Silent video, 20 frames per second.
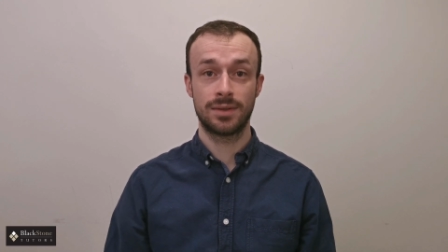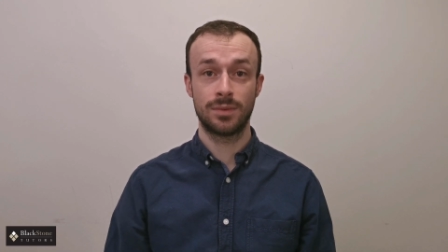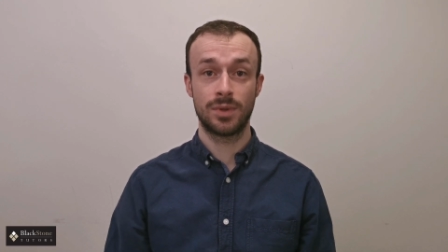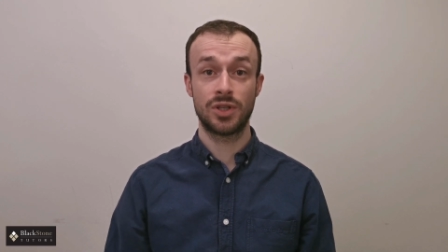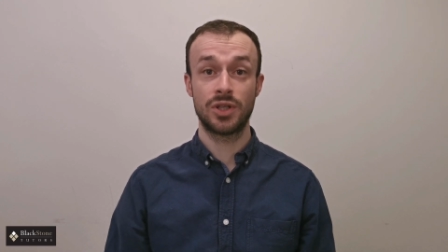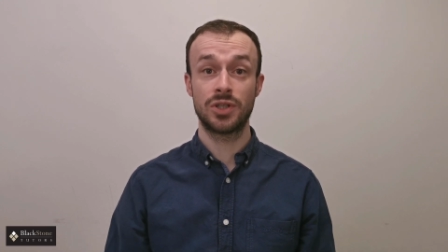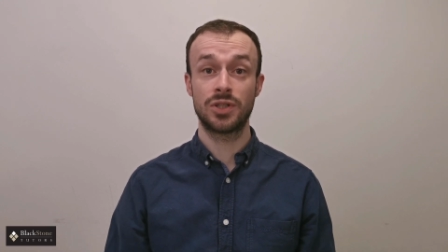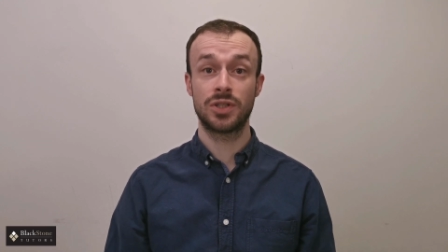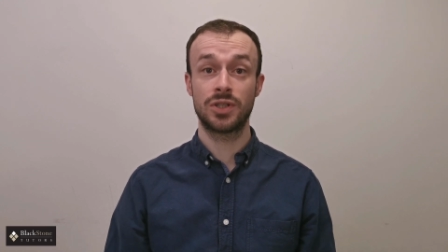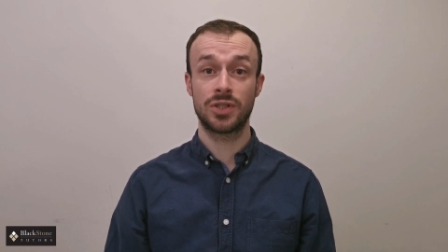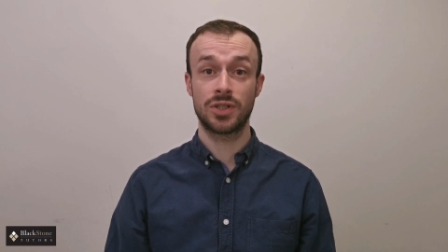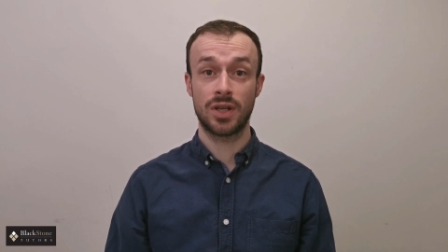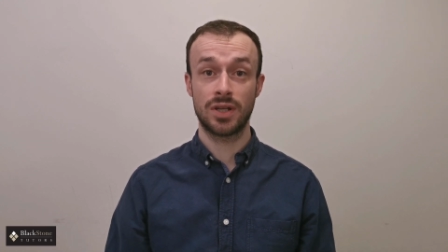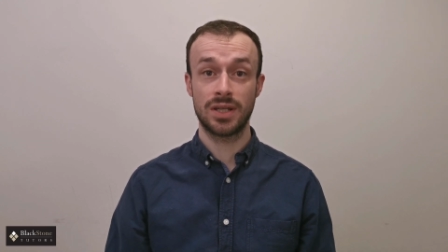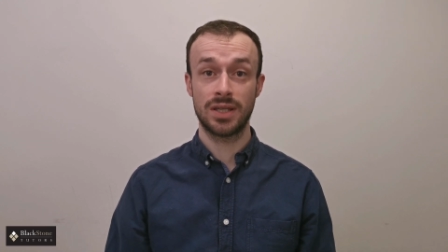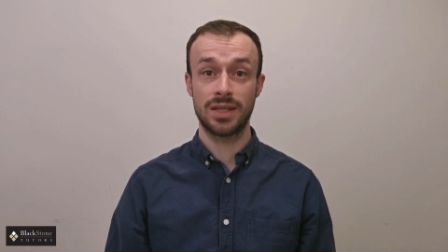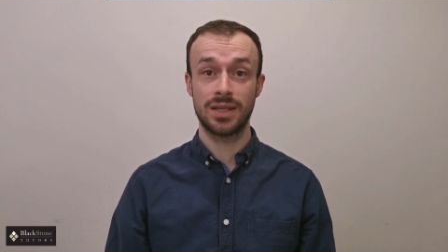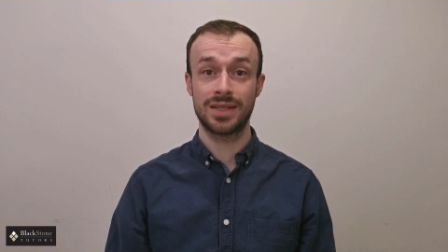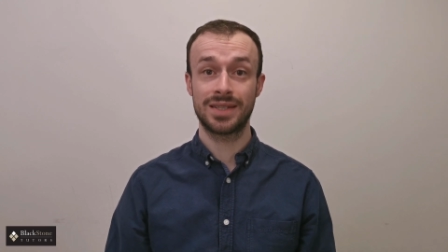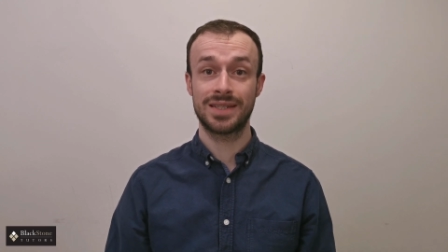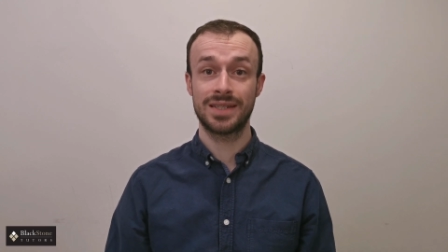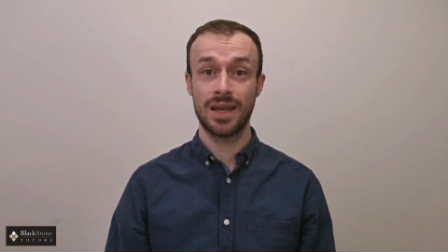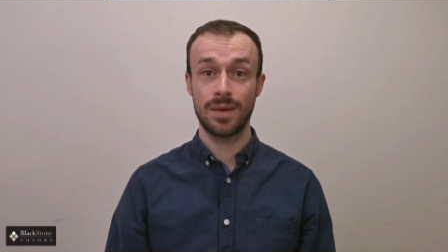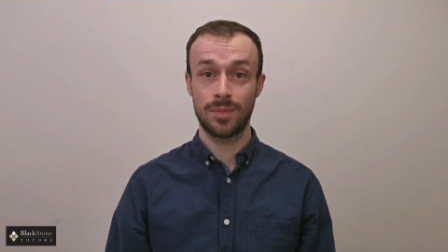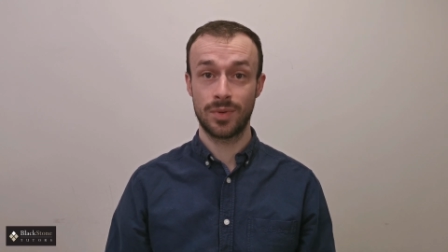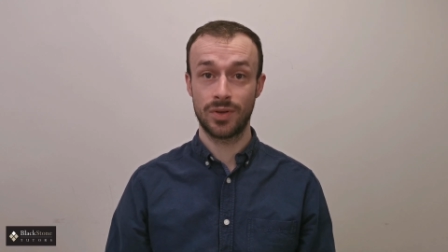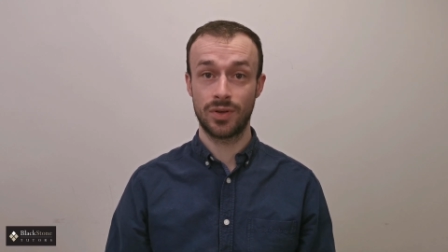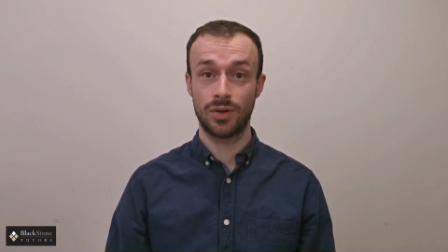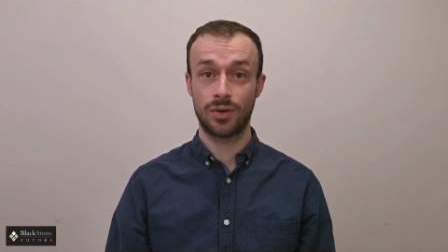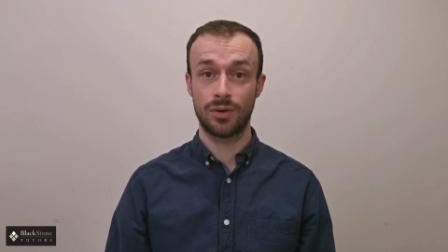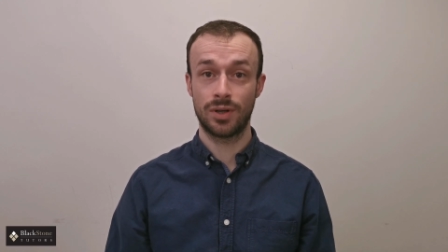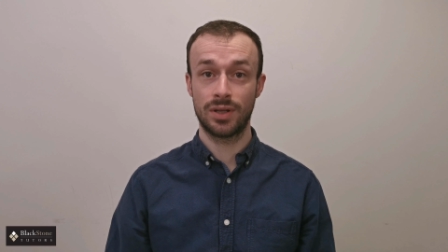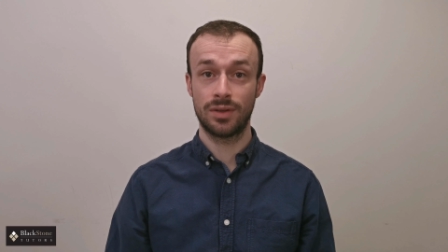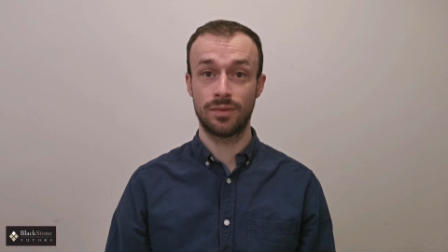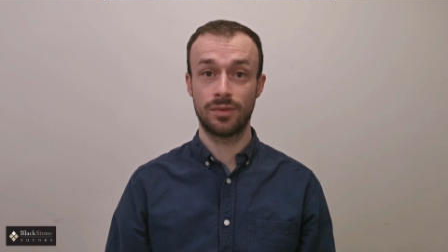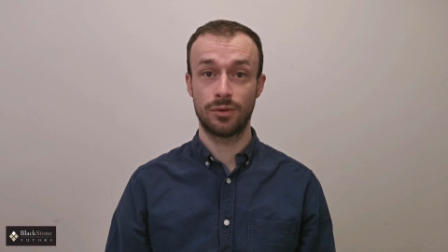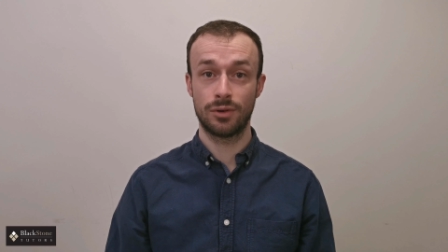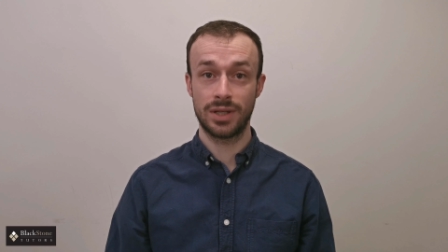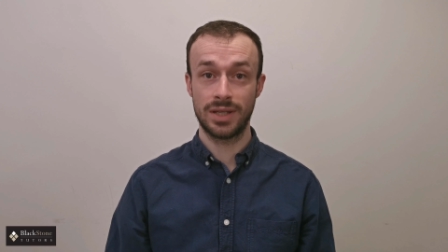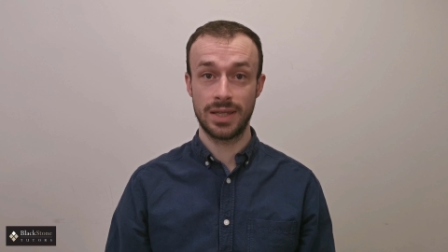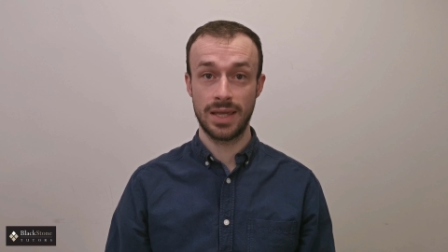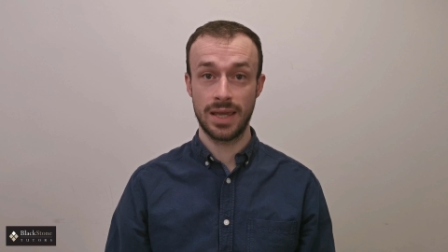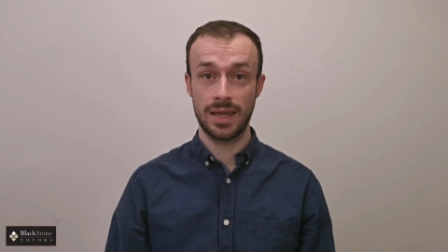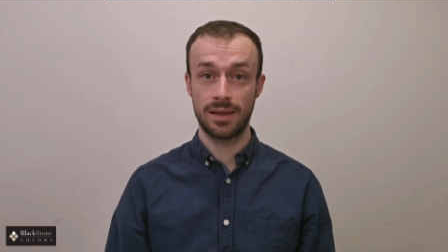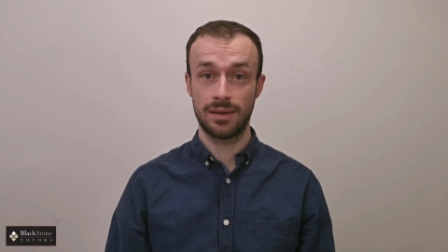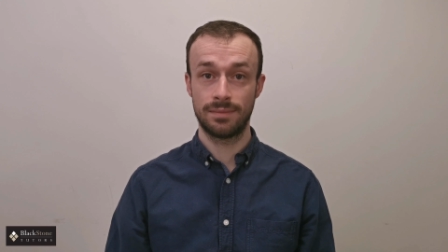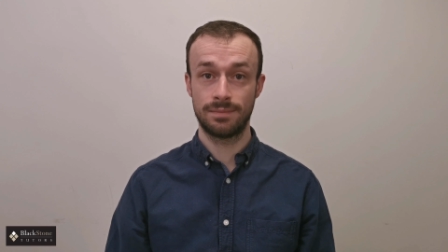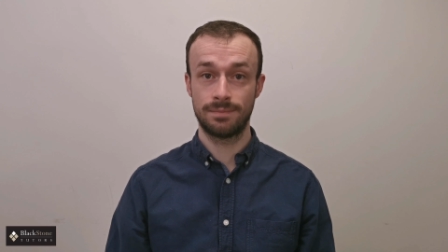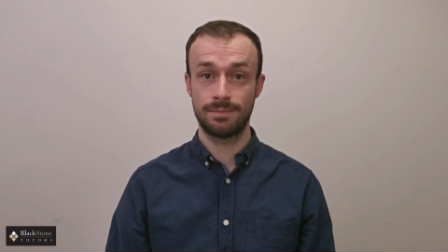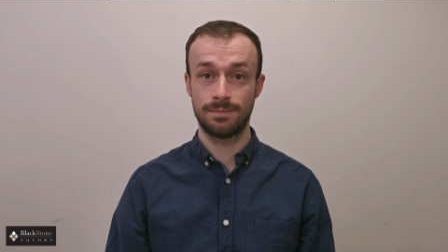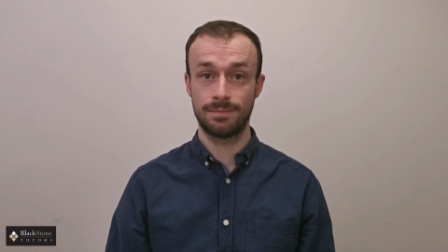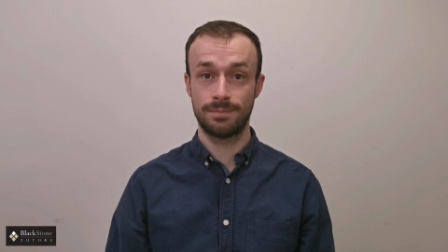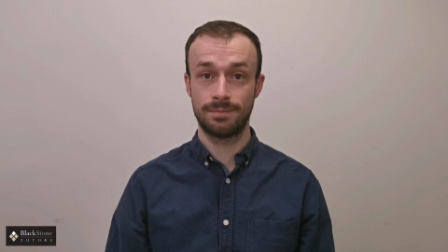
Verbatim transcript: which is to study a separate degree for a year.